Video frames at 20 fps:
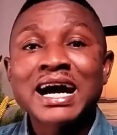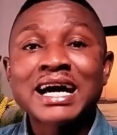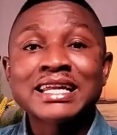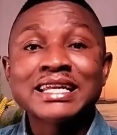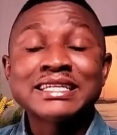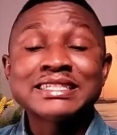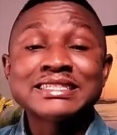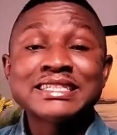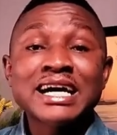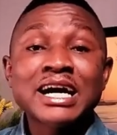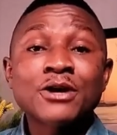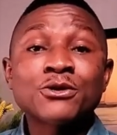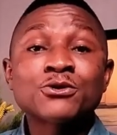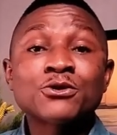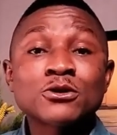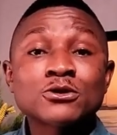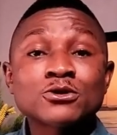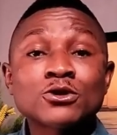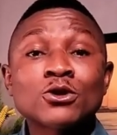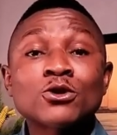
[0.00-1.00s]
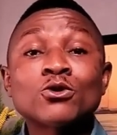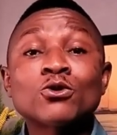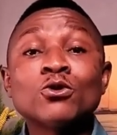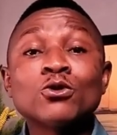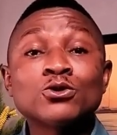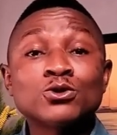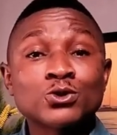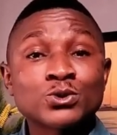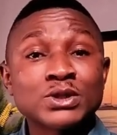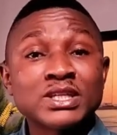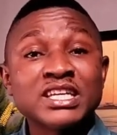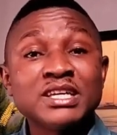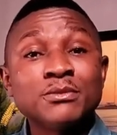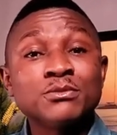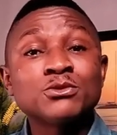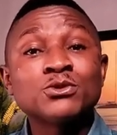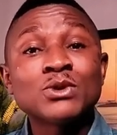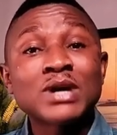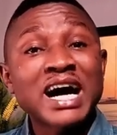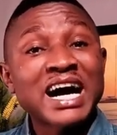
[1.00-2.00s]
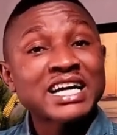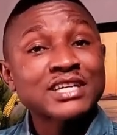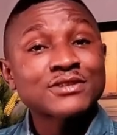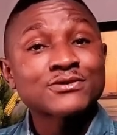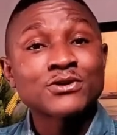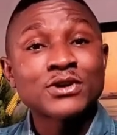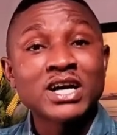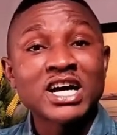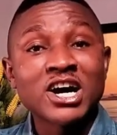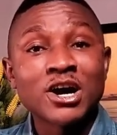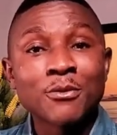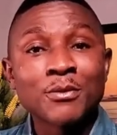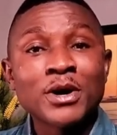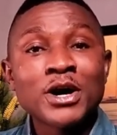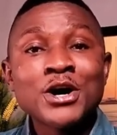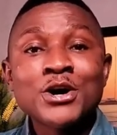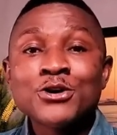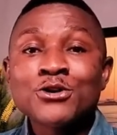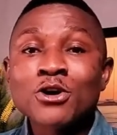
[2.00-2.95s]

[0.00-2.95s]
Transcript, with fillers: and the child does not go to him to ask for help,